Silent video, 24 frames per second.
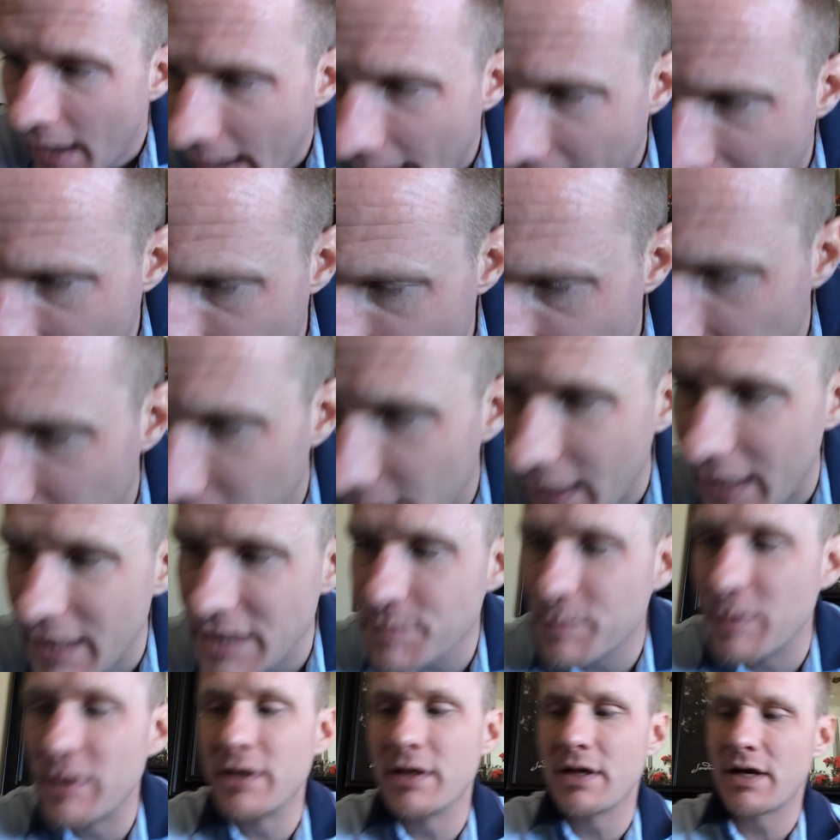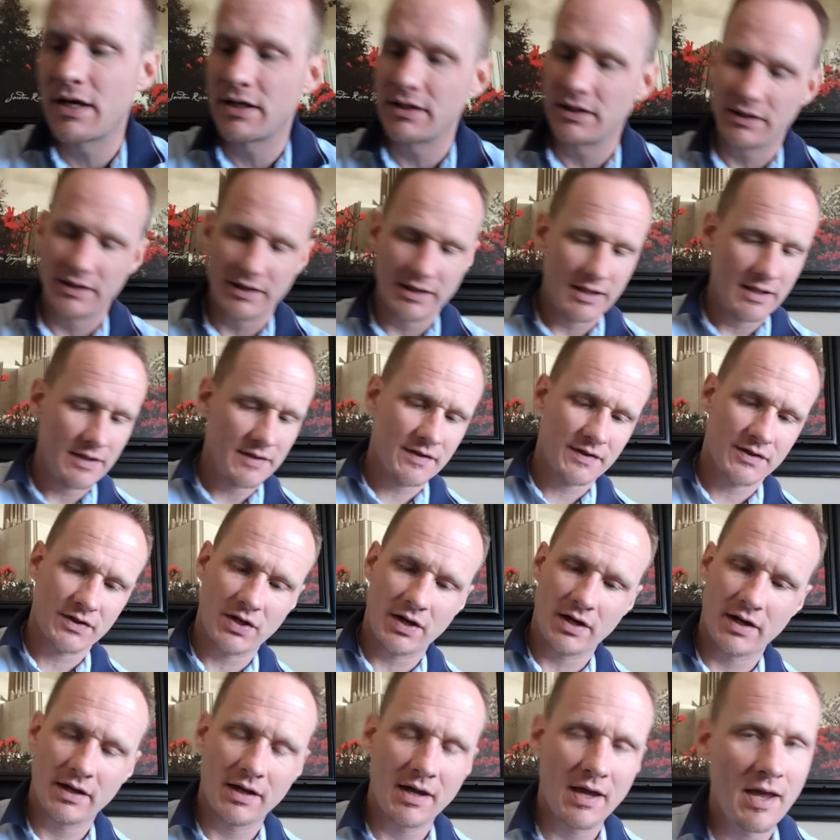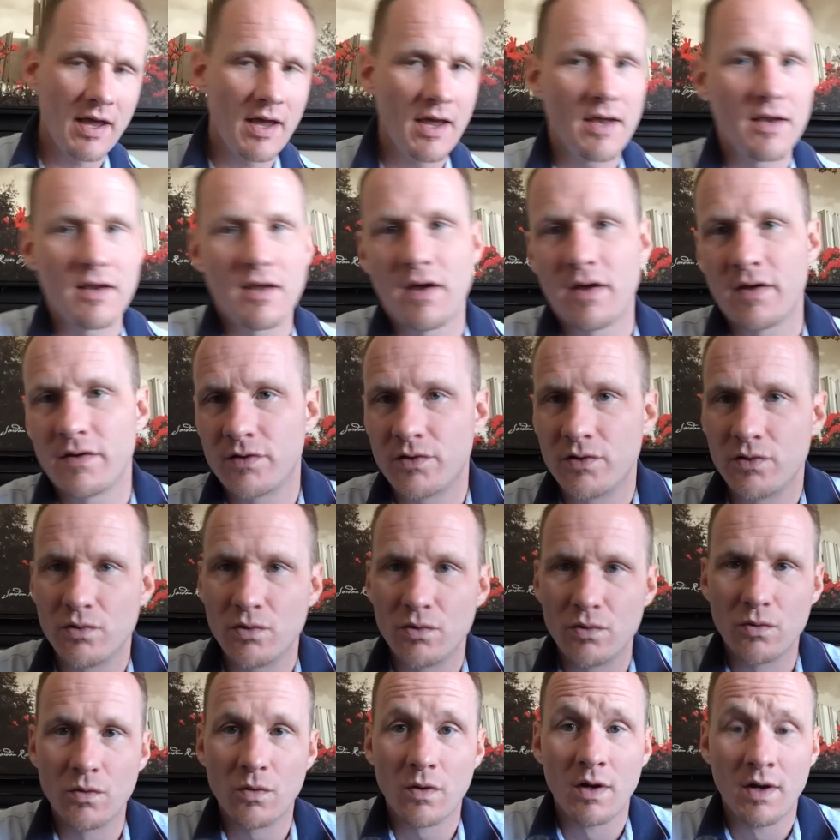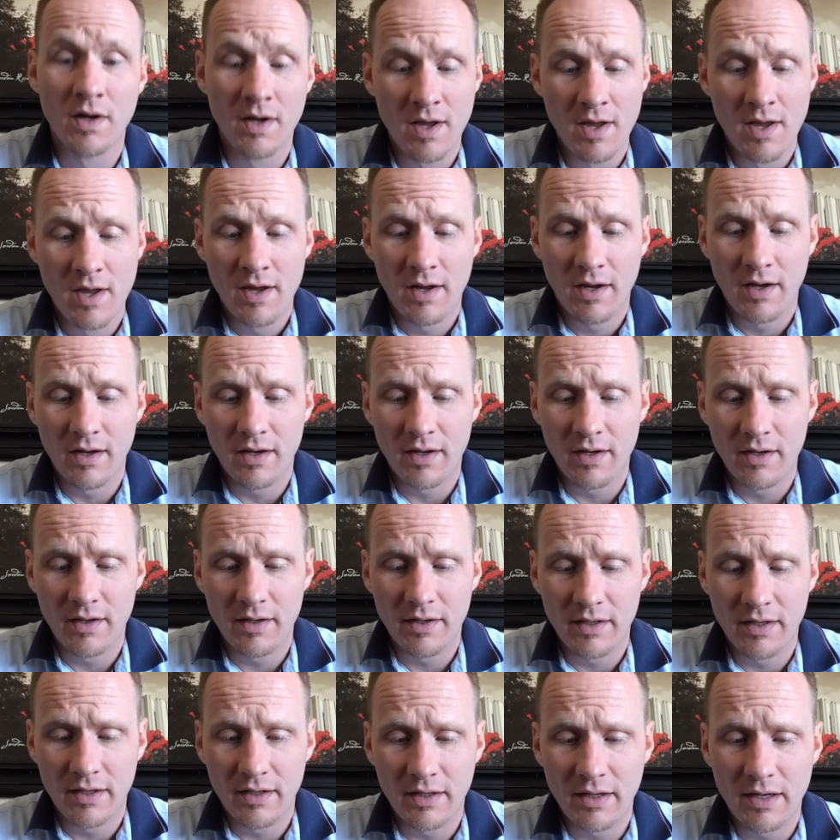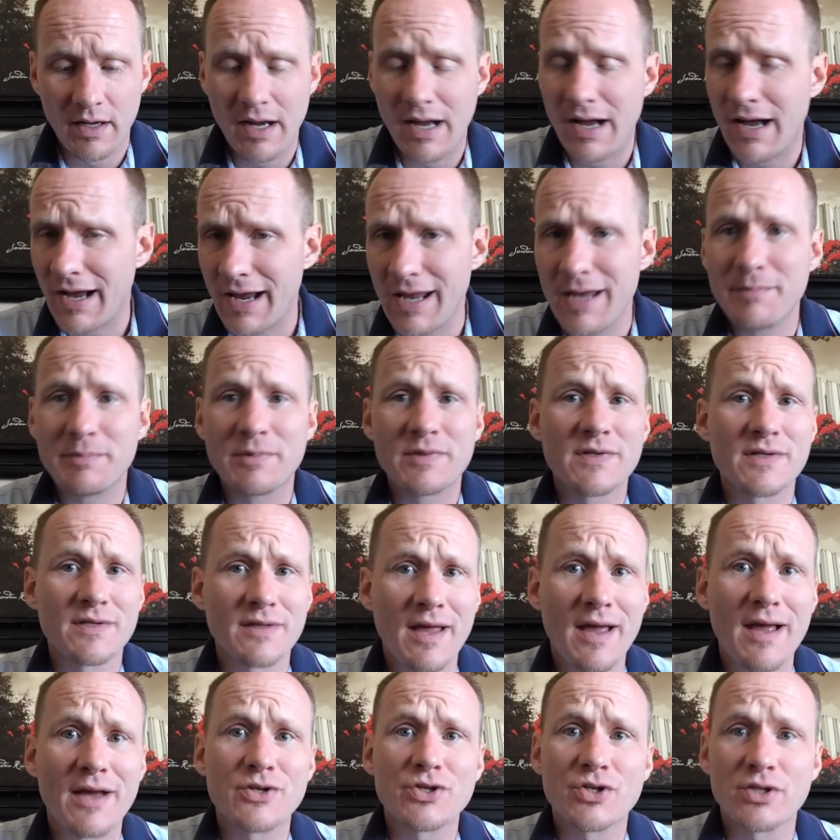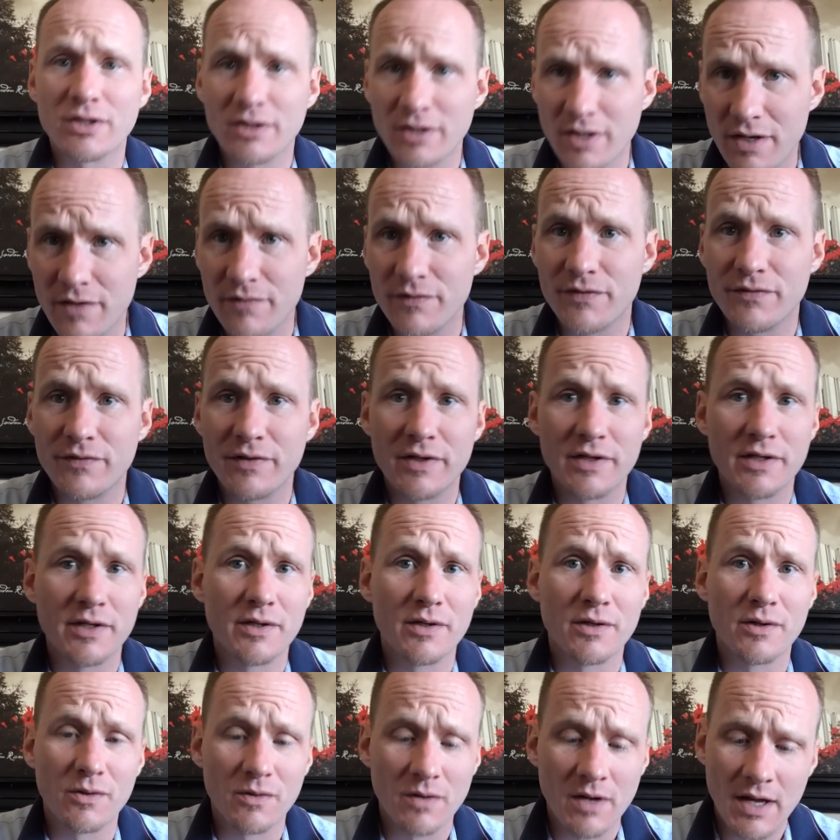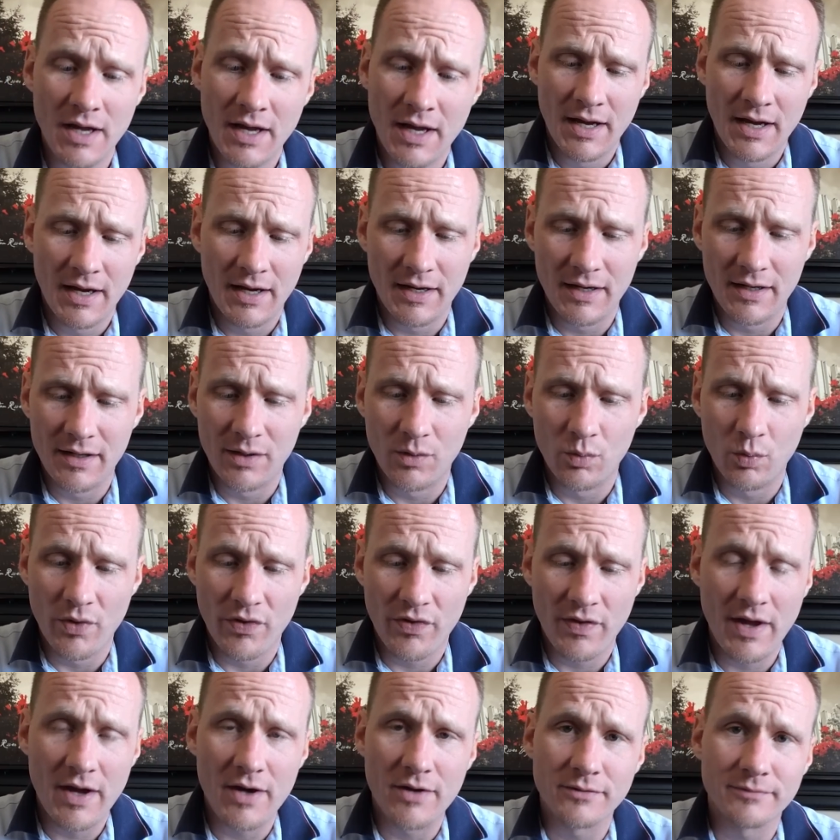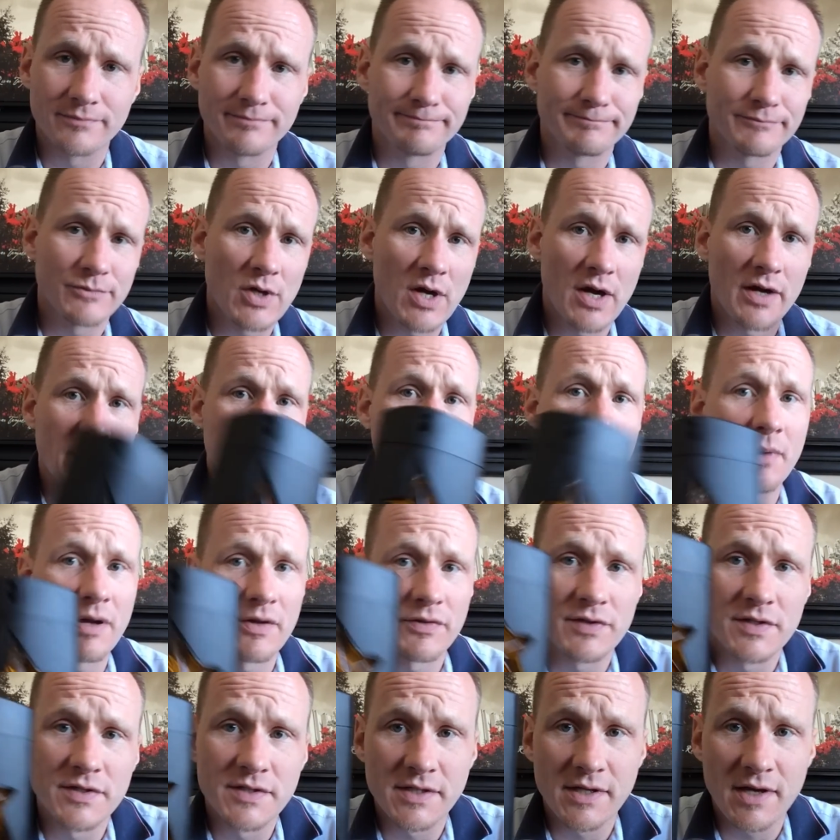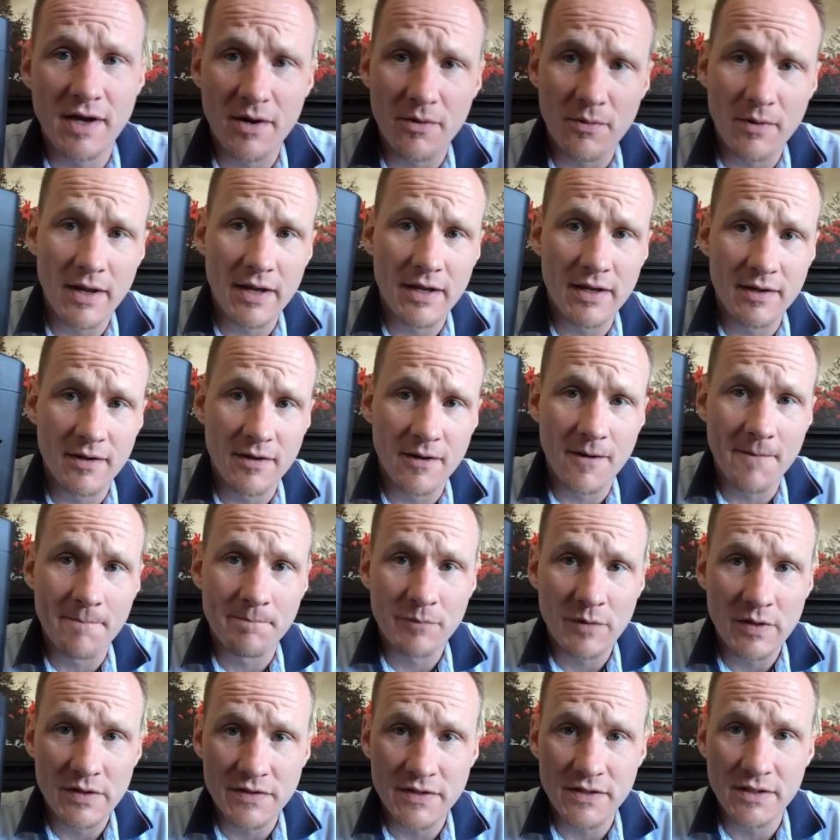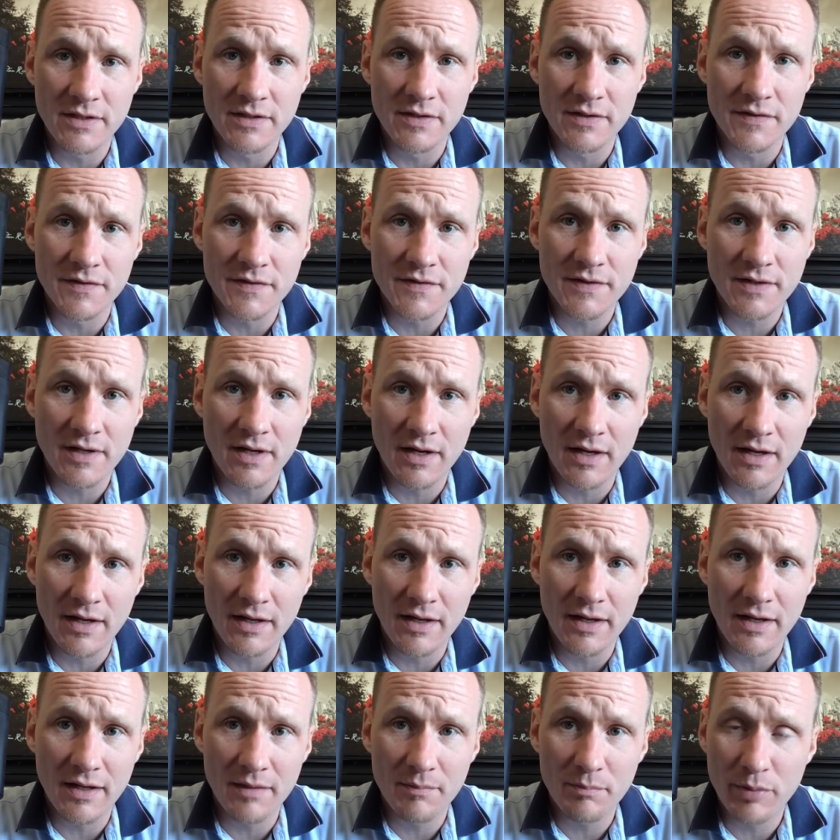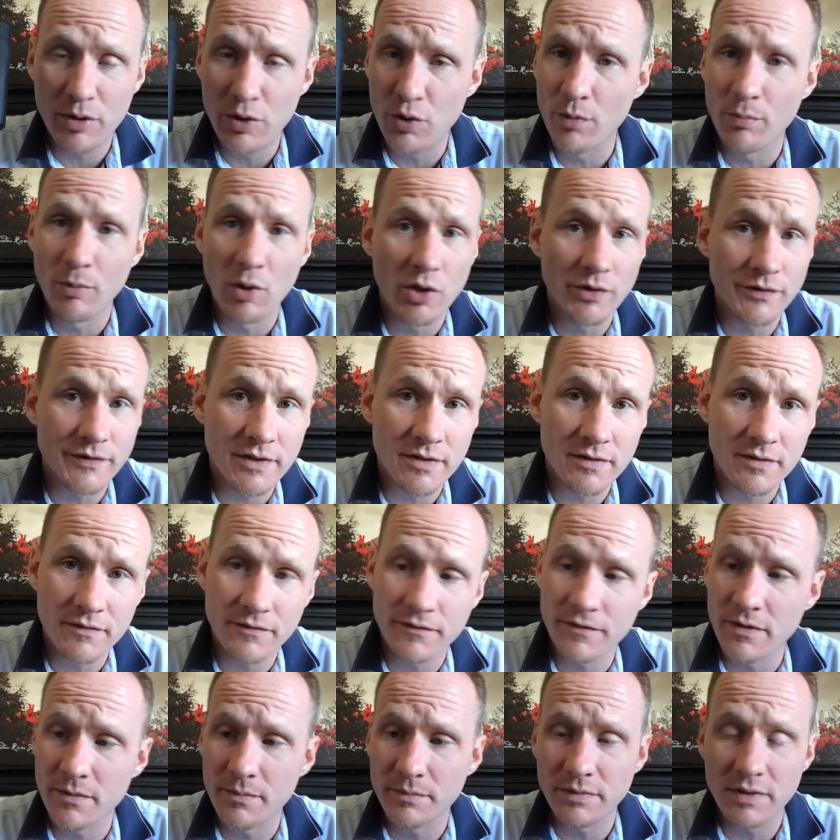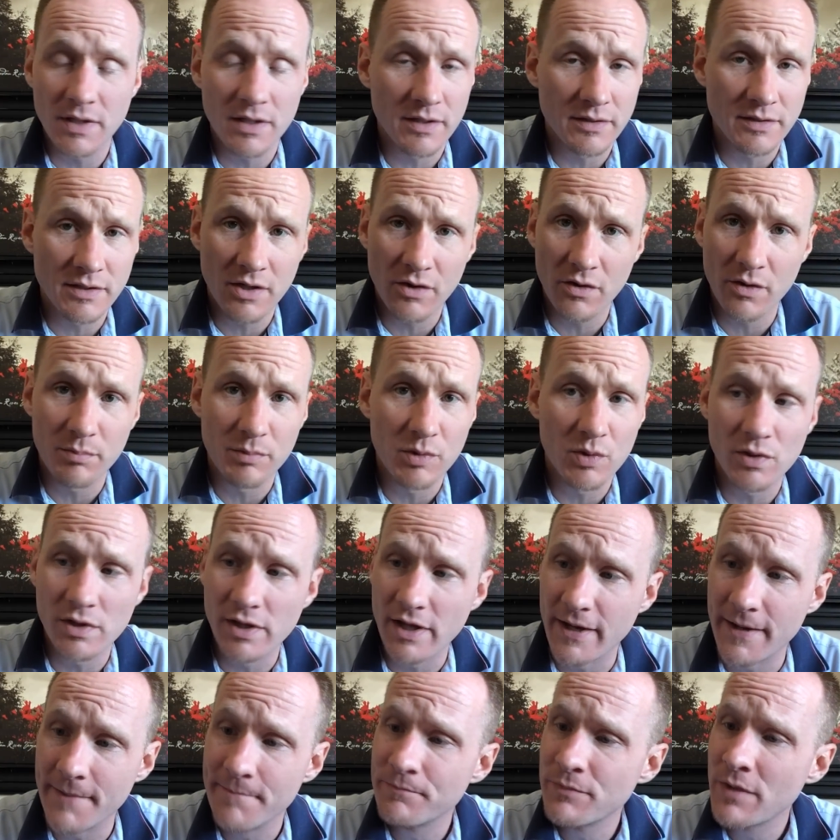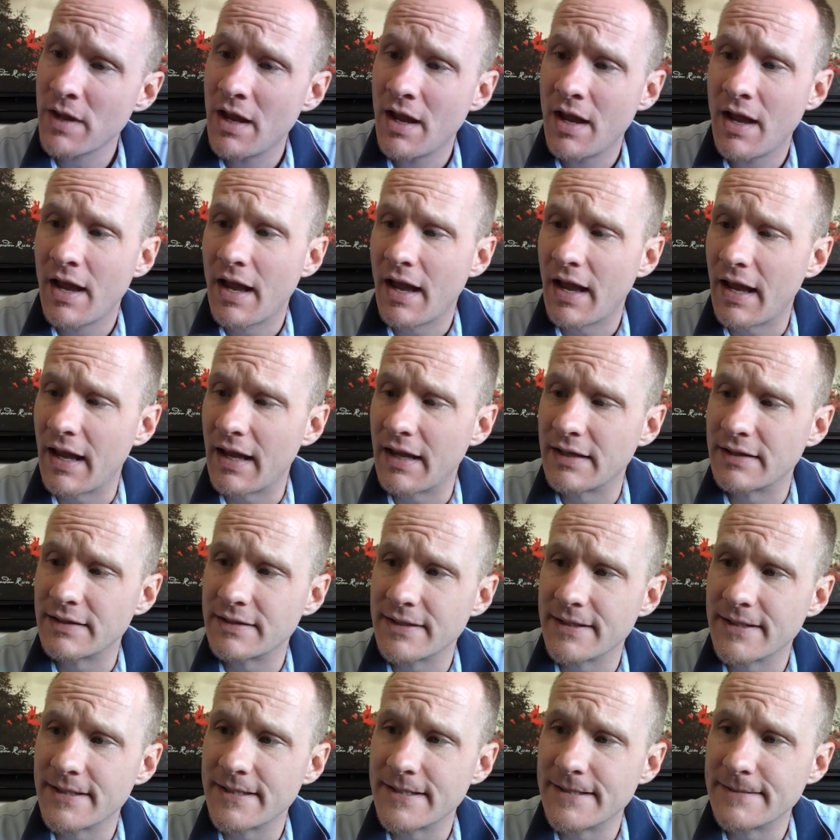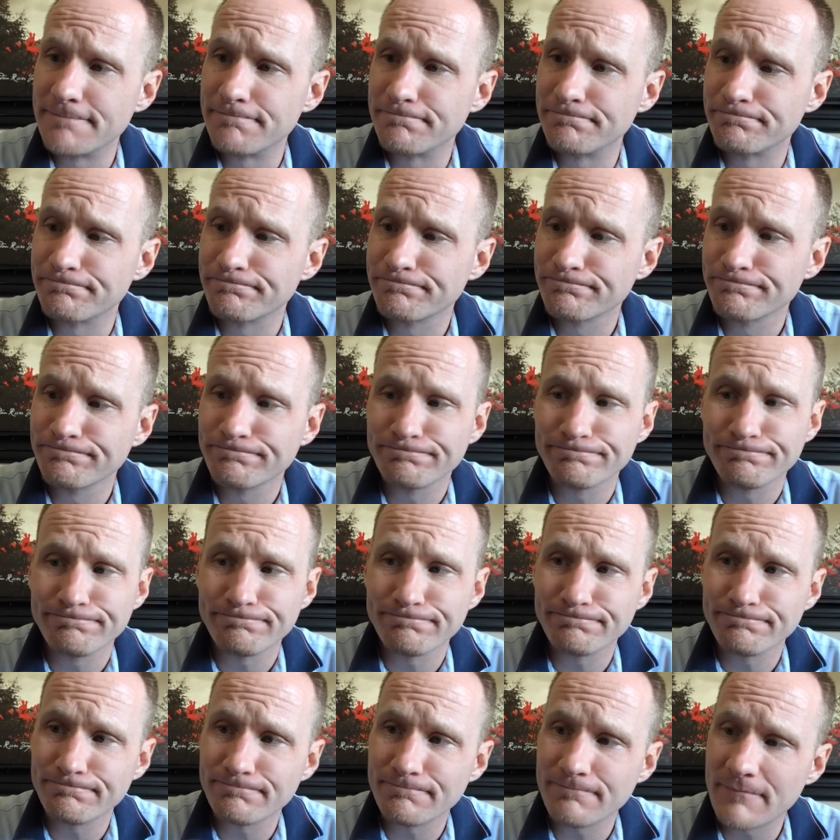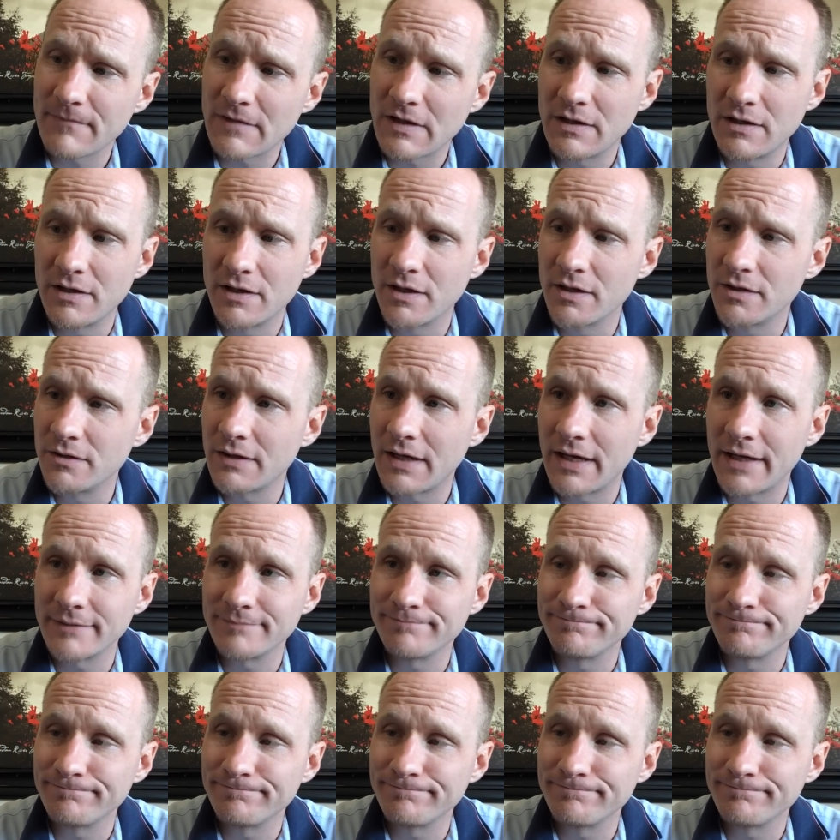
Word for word: And last but not least, cannot do uh, a, a, hyped slash loved video uh, without talking about this guy right here. This is uh, Pure Malt from uh, Thierry Mugler And, um, you know,